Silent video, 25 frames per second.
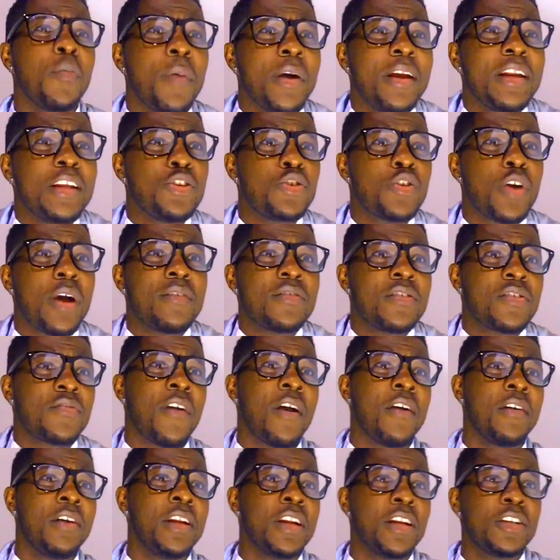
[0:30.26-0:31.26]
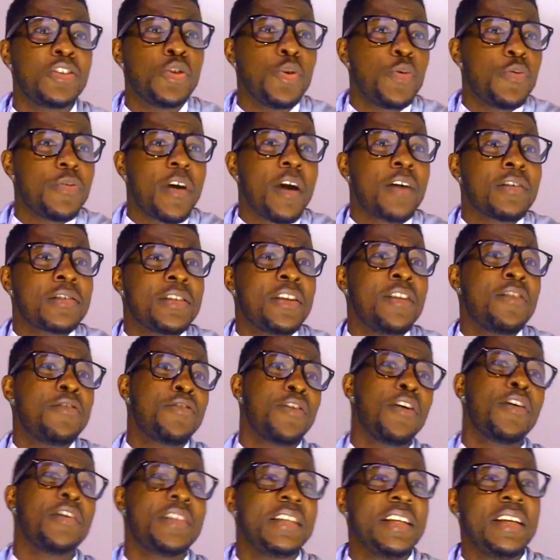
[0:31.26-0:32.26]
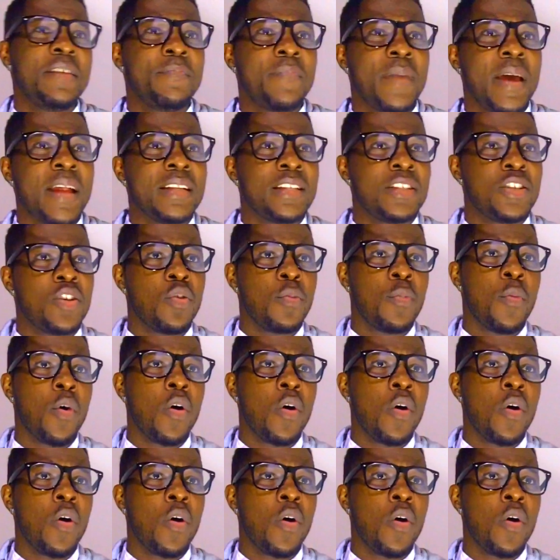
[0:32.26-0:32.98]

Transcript: Nobody drives around in a 2013 Benz no